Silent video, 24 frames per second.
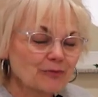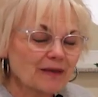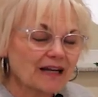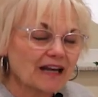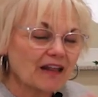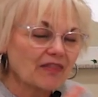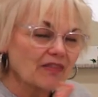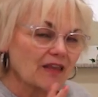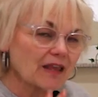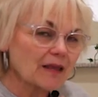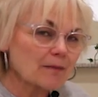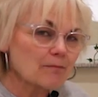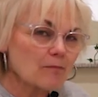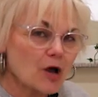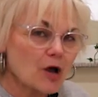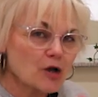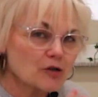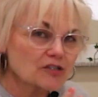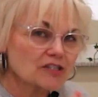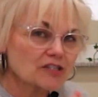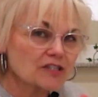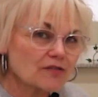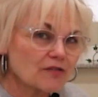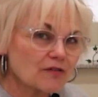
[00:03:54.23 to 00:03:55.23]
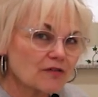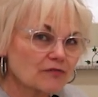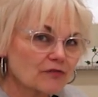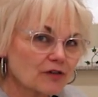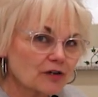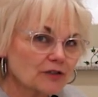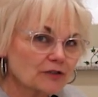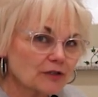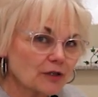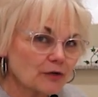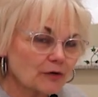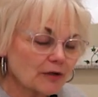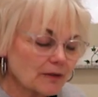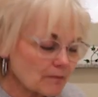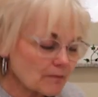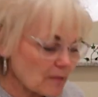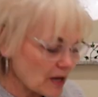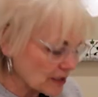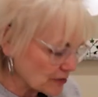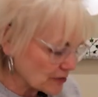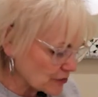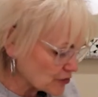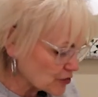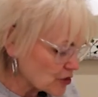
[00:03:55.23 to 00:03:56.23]
But I think most of the front loading
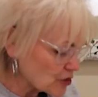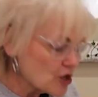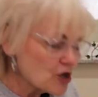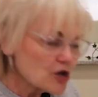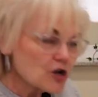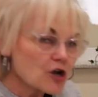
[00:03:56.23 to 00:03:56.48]
models